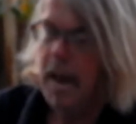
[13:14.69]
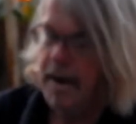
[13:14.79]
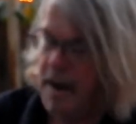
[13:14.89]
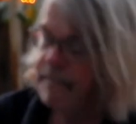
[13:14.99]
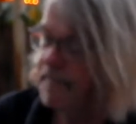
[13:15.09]

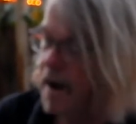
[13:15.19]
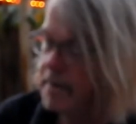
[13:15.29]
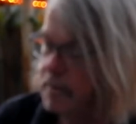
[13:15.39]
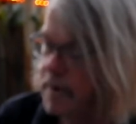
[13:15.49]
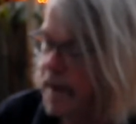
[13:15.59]
and I
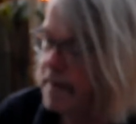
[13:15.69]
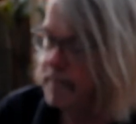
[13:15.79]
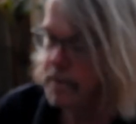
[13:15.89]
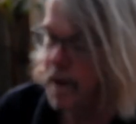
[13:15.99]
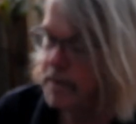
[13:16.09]
find that when I
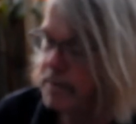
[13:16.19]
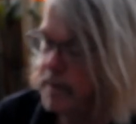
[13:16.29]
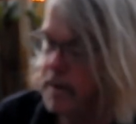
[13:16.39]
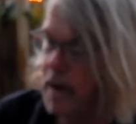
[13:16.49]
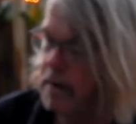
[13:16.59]
even talk to
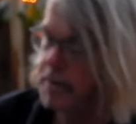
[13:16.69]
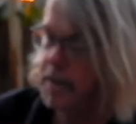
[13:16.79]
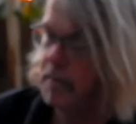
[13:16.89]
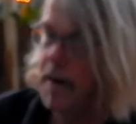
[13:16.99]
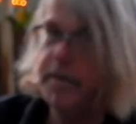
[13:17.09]
a younger
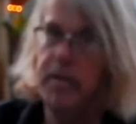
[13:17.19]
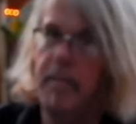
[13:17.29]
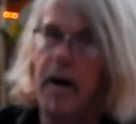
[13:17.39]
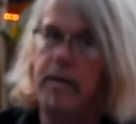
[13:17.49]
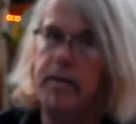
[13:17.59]
generation
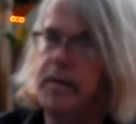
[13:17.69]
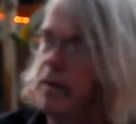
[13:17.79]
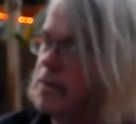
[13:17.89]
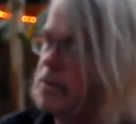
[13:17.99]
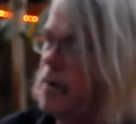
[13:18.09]
about it, you
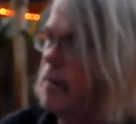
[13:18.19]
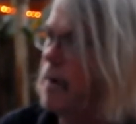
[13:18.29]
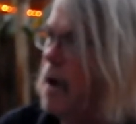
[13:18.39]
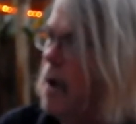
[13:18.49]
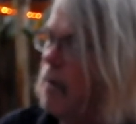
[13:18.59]
tell the story.
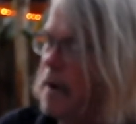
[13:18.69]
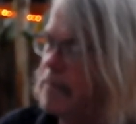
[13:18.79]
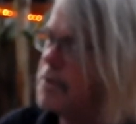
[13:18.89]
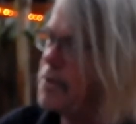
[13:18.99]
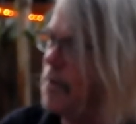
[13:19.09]

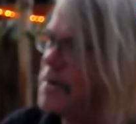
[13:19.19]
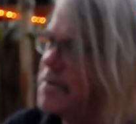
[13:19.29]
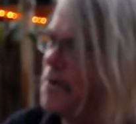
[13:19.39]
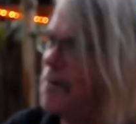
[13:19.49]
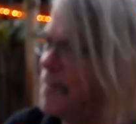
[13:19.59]
Whenever the story
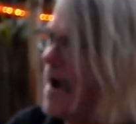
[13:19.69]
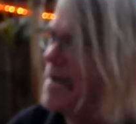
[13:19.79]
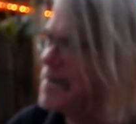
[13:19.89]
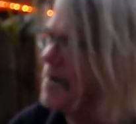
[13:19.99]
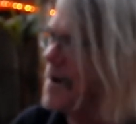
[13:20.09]
is told
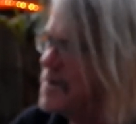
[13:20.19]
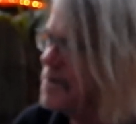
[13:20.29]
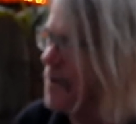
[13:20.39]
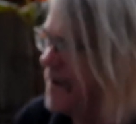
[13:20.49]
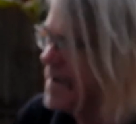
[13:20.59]
right, it's a great
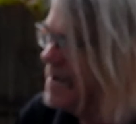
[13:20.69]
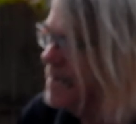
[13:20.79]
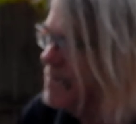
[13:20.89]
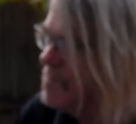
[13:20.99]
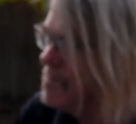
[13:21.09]
story.
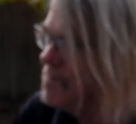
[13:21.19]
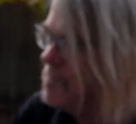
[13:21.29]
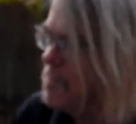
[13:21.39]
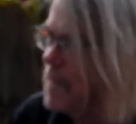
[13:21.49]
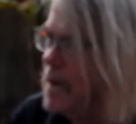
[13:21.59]
Yeah,
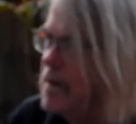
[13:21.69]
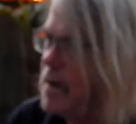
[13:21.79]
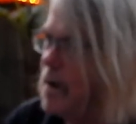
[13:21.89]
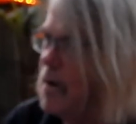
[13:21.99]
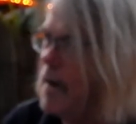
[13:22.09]
exactly. You
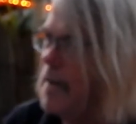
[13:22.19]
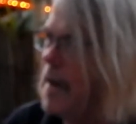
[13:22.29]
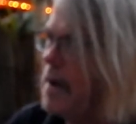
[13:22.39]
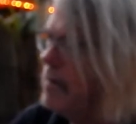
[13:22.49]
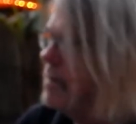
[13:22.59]
know, and
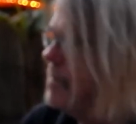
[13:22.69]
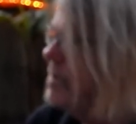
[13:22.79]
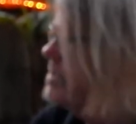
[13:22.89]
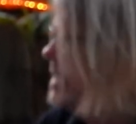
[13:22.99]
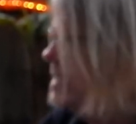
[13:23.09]
they hear the
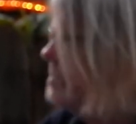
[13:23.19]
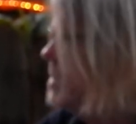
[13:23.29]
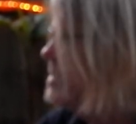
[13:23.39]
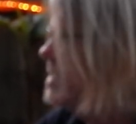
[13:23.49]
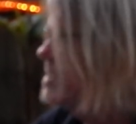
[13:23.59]
music, and the
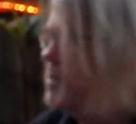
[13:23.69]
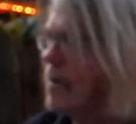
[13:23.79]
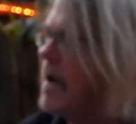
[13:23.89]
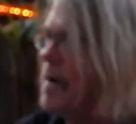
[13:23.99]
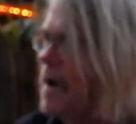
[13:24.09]
music is
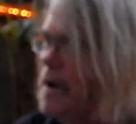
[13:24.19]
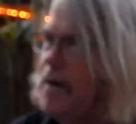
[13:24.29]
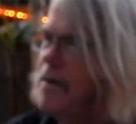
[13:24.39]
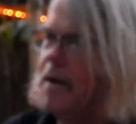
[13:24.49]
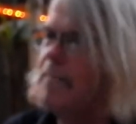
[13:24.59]
great.
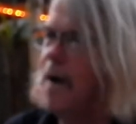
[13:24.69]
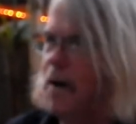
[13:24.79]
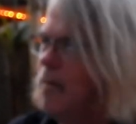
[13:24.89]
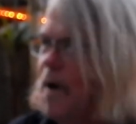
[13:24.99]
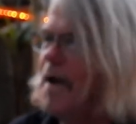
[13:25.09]
And it doesn't
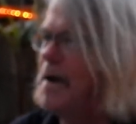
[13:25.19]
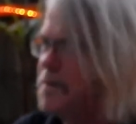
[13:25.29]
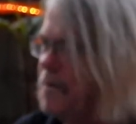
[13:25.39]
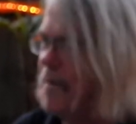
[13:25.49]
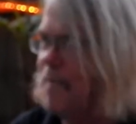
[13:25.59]
matter what age
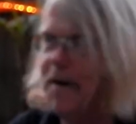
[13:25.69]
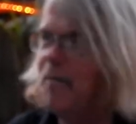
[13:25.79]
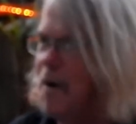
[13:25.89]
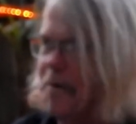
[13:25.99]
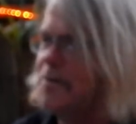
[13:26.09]
you are. Muddy
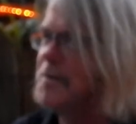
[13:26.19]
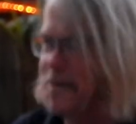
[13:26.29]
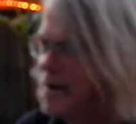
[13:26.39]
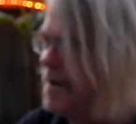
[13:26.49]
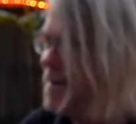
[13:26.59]
Waters is
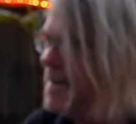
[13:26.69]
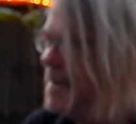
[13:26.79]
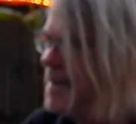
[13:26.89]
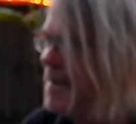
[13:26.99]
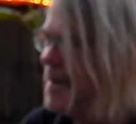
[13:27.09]
good.
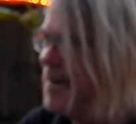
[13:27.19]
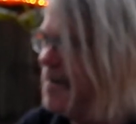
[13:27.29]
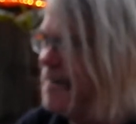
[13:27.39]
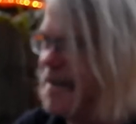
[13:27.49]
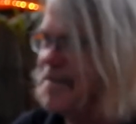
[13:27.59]
You know,
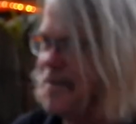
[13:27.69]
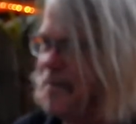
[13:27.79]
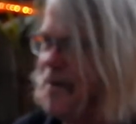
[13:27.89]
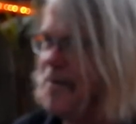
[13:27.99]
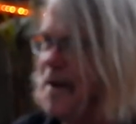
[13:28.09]
and it's the
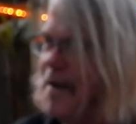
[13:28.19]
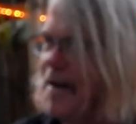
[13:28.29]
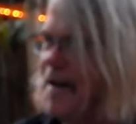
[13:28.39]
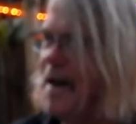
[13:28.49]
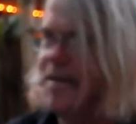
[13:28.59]
real deal, and
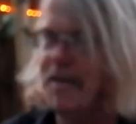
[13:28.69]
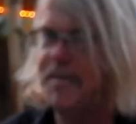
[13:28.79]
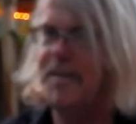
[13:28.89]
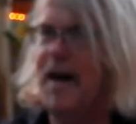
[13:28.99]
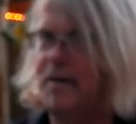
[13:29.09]
it has a
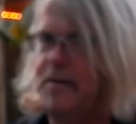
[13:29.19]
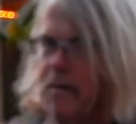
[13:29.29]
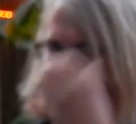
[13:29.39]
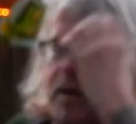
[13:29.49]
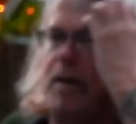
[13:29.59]
sound
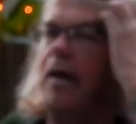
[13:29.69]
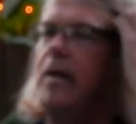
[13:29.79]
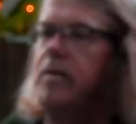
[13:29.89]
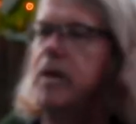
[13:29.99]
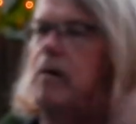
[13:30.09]
to it. And,
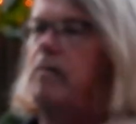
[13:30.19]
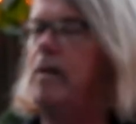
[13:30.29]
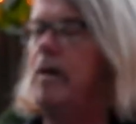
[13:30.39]
and so.